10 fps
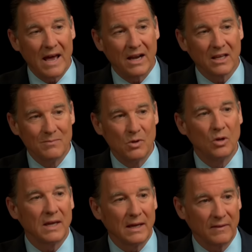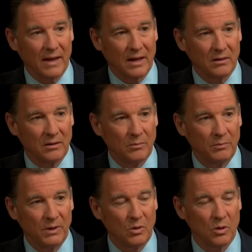out how to communicate that,
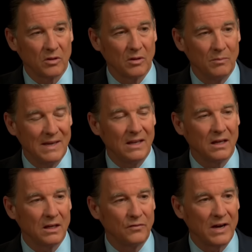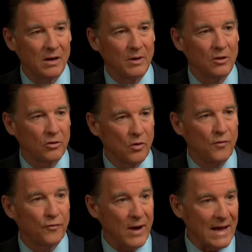because the media environment is so
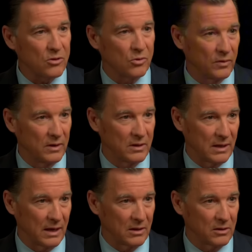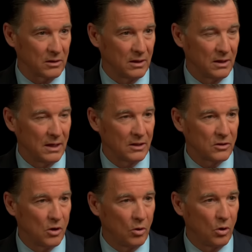fractured these days.
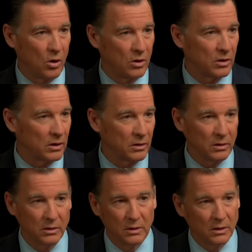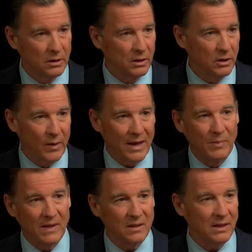It's no longer,
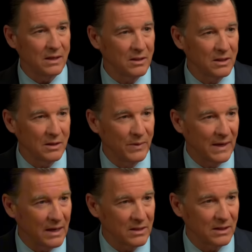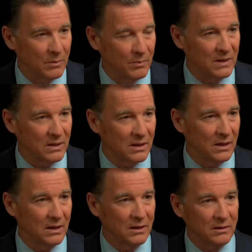ABC and CBS and
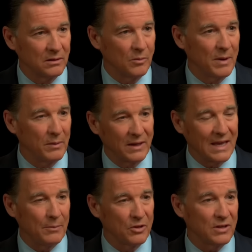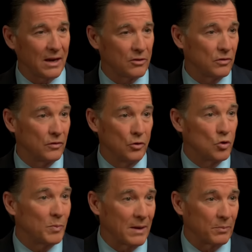NBC and, maybe the cable channels and the
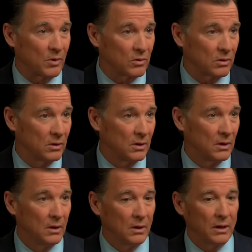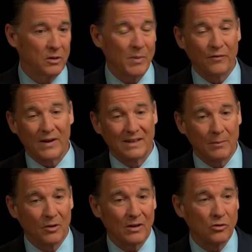newspapers. As a matter of fact,
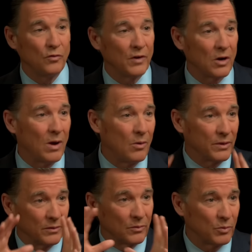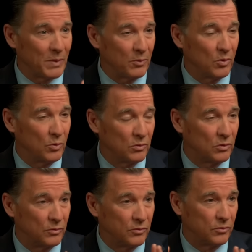Democrats do very well with people who
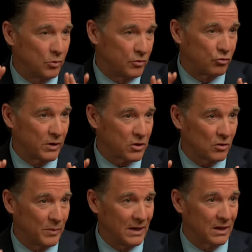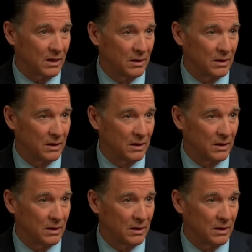do the traditional media.